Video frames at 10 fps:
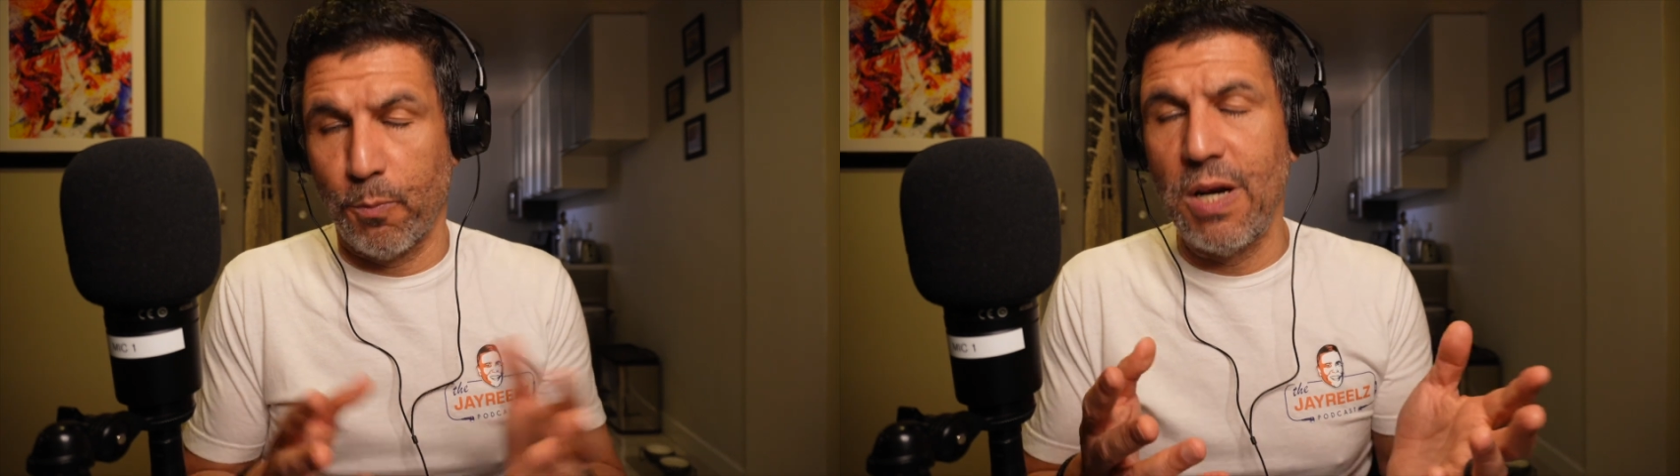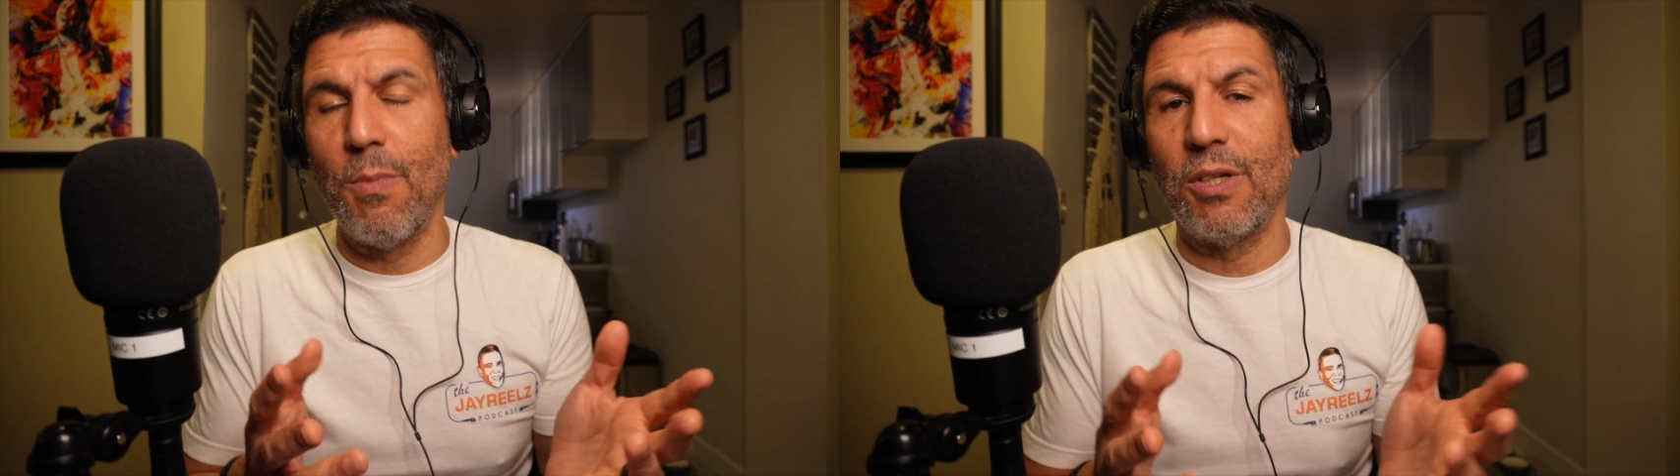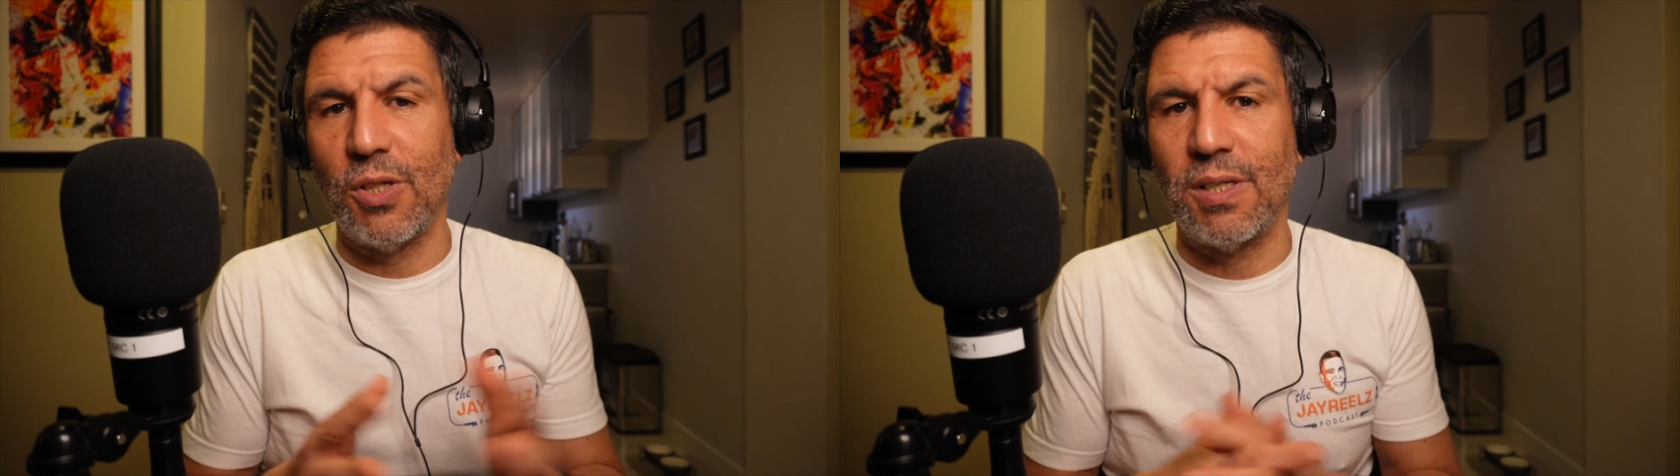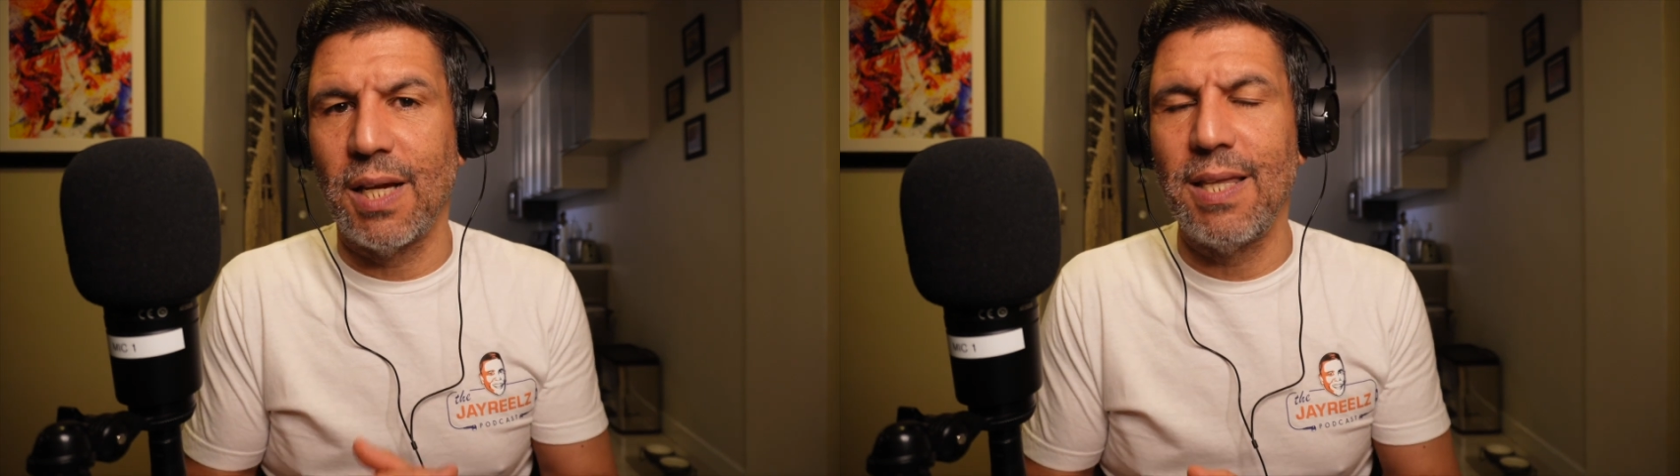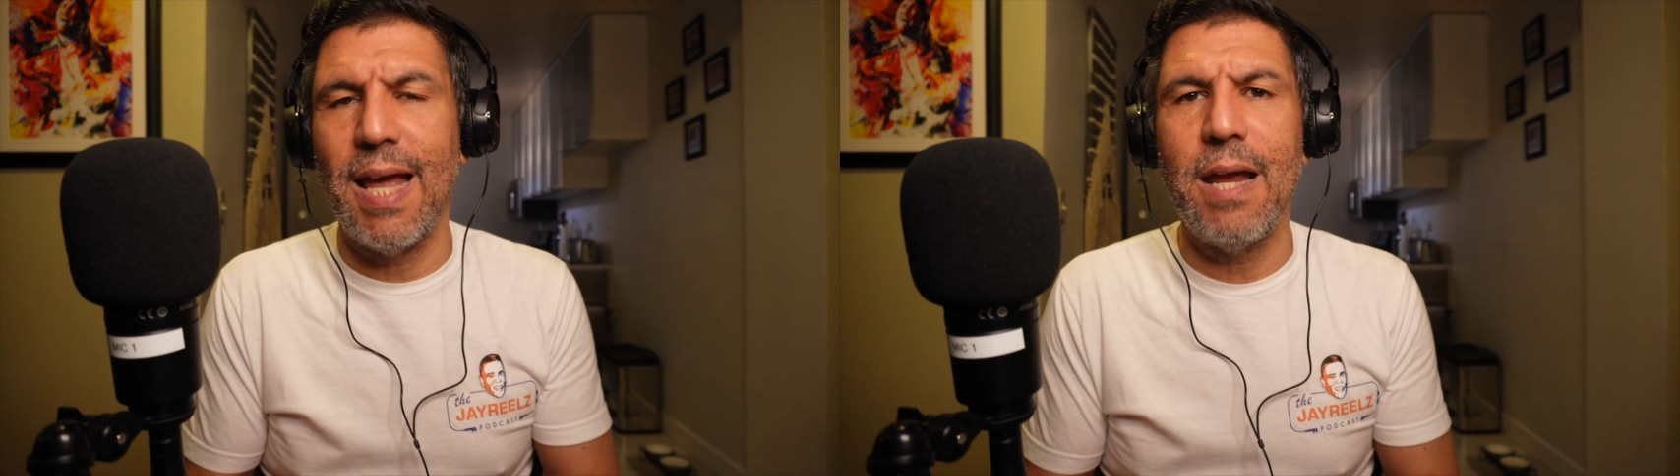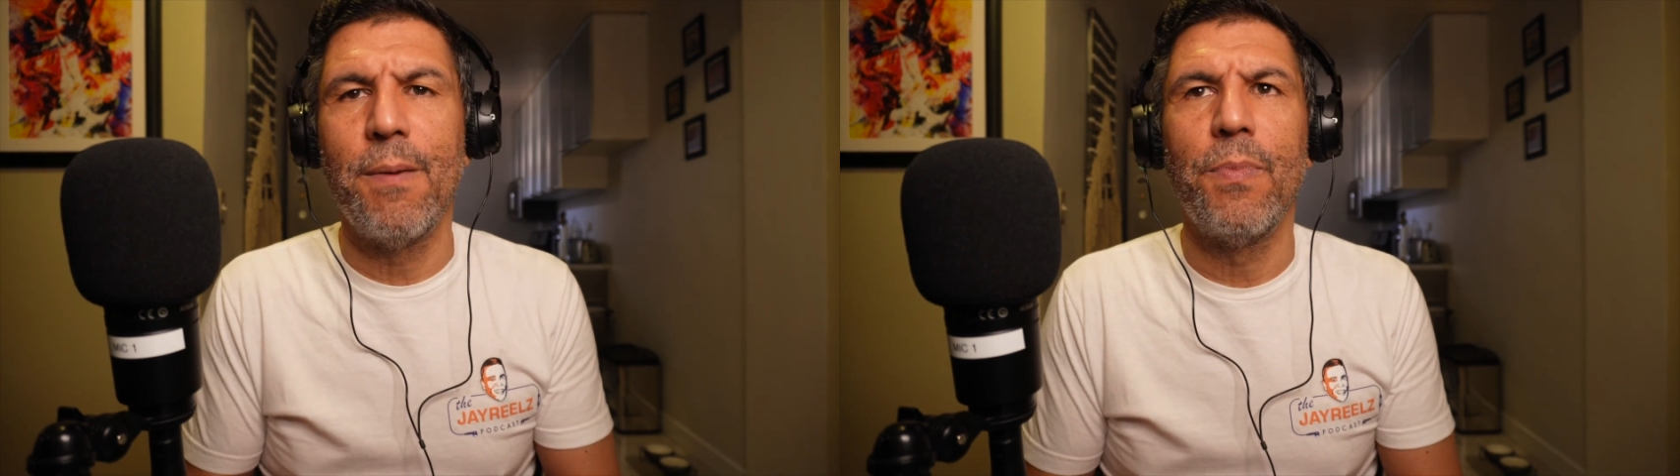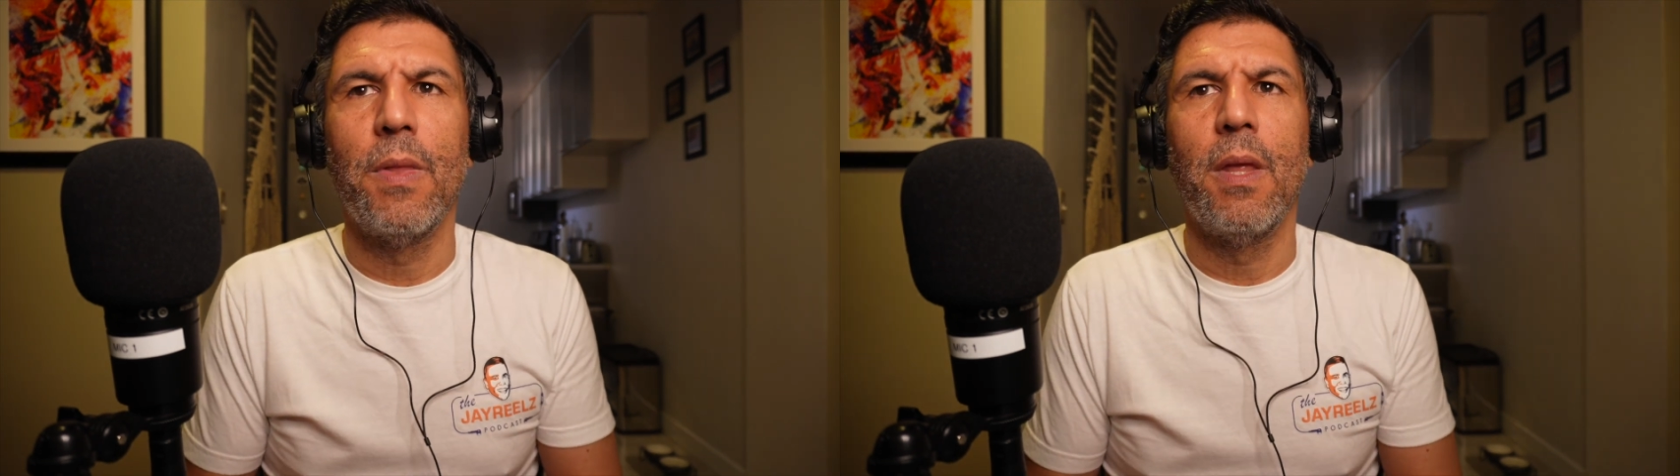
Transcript: pretty much on Sunday?